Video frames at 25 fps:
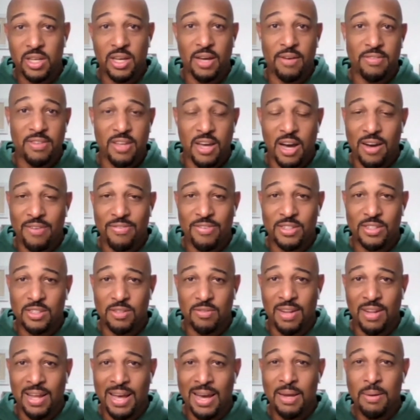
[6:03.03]
of the
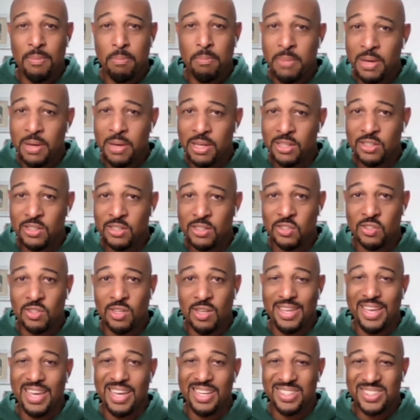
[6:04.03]
offensive line missed
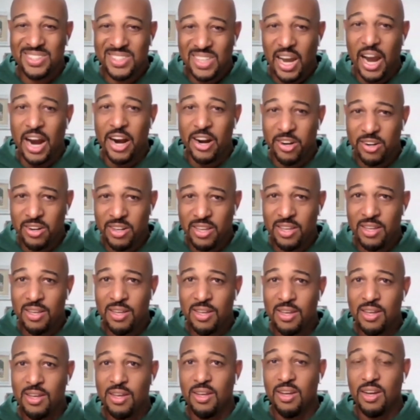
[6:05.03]
the entirety
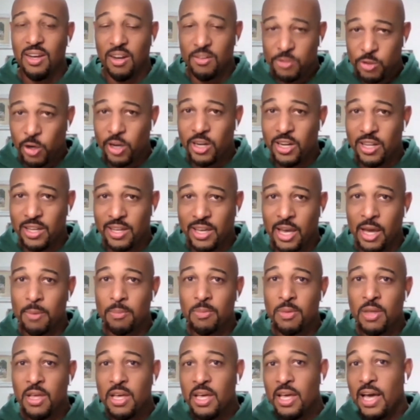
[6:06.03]
of training
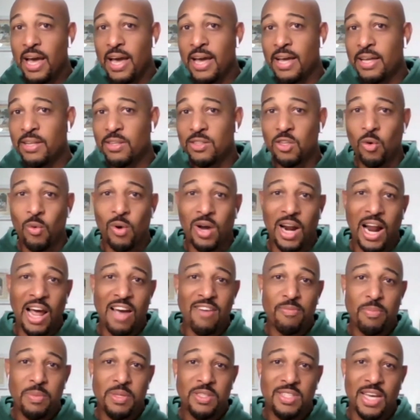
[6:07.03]
camp. And so, what
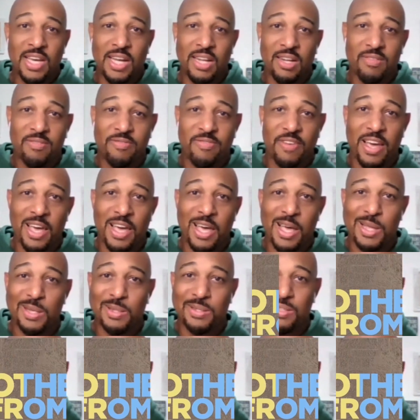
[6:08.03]
I've been telling fans